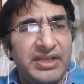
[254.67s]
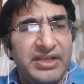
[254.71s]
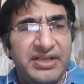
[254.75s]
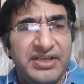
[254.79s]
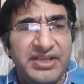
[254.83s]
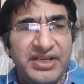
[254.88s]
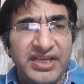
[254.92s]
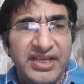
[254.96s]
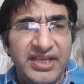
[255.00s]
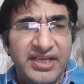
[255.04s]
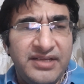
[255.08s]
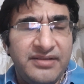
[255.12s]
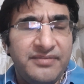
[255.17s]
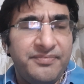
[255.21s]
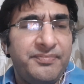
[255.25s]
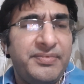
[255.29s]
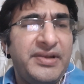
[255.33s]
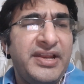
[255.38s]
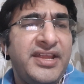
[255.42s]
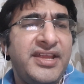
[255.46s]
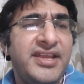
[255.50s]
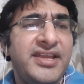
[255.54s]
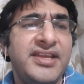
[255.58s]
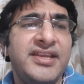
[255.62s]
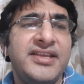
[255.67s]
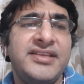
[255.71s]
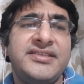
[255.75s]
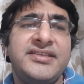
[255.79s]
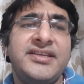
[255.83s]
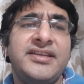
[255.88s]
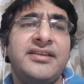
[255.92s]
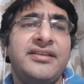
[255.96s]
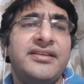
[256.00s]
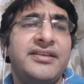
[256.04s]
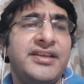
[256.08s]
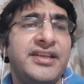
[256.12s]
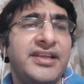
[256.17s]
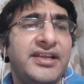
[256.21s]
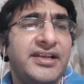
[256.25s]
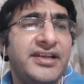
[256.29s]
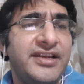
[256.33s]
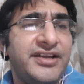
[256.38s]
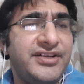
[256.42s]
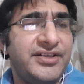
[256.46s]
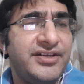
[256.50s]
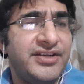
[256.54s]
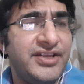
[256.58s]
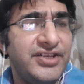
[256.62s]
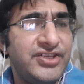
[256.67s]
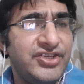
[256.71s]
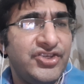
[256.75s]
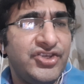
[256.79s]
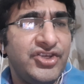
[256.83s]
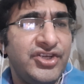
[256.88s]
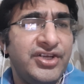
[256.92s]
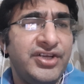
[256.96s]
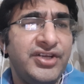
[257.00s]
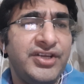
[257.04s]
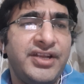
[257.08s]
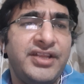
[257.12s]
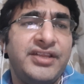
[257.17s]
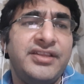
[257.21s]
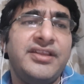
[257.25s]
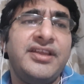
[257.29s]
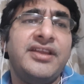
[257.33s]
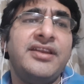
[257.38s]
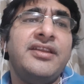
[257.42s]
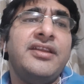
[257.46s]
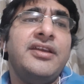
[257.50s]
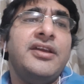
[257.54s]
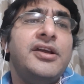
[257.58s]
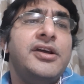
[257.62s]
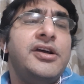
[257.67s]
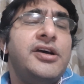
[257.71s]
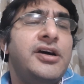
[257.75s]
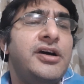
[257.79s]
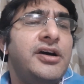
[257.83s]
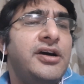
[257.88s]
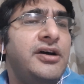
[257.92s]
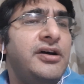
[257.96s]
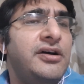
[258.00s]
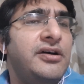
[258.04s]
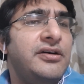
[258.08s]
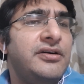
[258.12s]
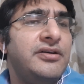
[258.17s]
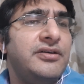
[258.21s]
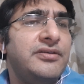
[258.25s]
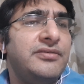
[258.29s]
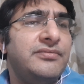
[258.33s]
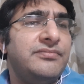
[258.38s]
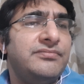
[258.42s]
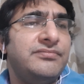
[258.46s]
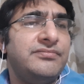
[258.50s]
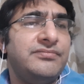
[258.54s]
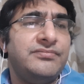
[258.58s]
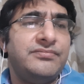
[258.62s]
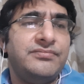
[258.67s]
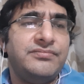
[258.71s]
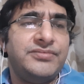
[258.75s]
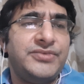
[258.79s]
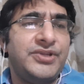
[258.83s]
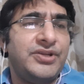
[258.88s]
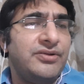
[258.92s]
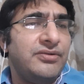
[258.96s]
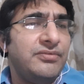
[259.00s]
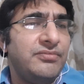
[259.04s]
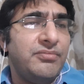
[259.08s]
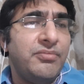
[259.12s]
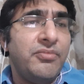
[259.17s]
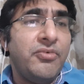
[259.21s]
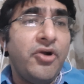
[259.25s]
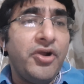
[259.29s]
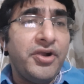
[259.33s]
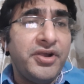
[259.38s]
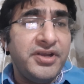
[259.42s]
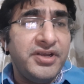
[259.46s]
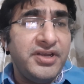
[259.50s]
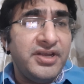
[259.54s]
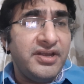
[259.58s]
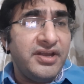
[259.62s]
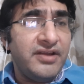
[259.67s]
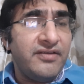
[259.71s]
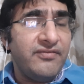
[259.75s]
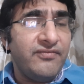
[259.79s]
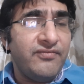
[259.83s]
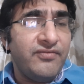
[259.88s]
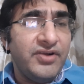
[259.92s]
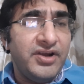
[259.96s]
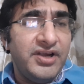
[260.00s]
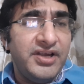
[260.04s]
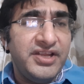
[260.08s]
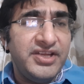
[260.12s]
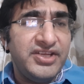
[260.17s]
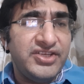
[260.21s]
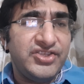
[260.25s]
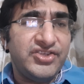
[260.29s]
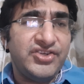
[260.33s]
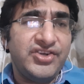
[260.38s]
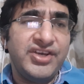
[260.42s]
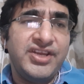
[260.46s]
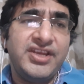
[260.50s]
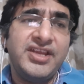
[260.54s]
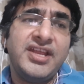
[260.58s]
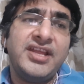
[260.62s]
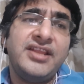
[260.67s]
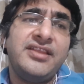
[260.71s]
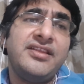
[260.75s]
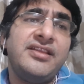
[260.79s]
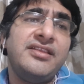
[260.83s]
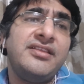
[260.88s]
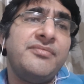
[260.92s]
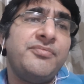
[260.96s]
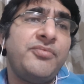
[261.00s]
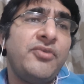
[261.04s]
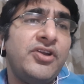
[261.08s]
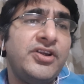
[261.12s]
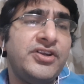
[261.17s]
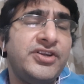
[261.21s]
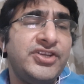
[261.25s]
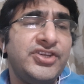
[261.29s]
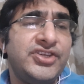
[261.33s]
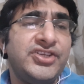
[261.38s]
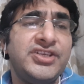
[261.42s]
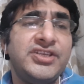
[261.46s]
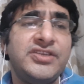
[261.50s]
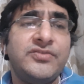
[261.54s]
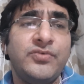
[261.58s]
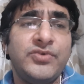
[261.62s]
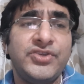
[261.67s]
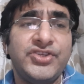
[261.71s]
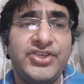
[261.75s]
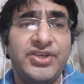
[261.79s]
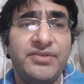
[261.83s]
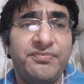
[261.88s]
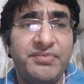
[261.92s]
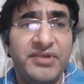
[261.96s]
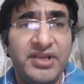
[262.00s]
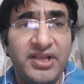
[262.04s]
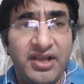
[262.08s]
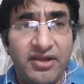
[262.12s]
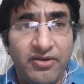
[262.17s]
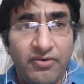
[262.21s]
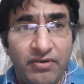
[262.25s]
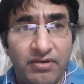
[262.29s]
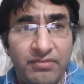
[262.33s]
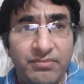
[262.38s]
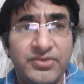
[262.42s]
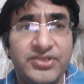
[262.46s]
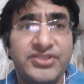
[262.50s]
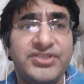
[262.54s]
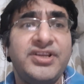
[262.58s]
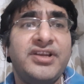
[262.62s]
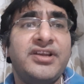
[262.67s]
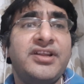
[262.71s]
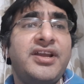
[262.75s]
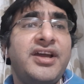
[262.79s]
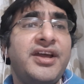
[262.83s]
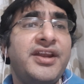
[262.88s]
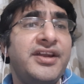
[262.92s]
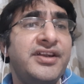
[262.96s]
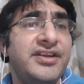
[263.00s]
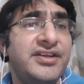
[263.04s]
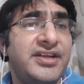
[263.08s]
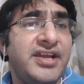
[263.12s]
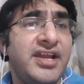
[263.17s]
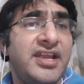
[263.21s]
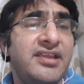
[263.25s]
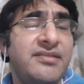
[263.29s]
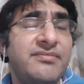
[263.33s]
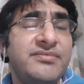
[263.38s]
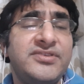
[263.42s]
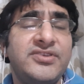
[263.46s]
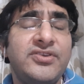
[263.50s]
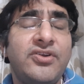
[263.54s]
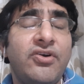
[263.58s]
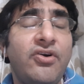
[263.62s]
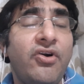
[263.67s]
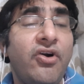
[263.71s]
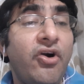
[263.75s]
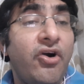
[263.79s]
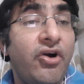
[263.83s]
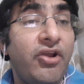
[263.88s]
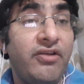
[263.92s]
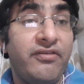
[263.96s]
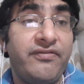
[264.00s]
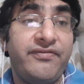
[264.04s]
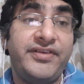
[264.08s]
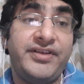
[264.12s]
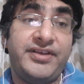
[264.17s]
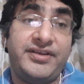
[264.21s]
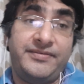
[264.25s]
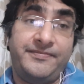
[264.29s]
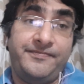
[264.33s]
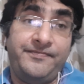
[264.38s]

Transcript: Greek plays and Greek literature, and then you know, modern world history, and then the politicians who are shaping our almost our current times, all of it.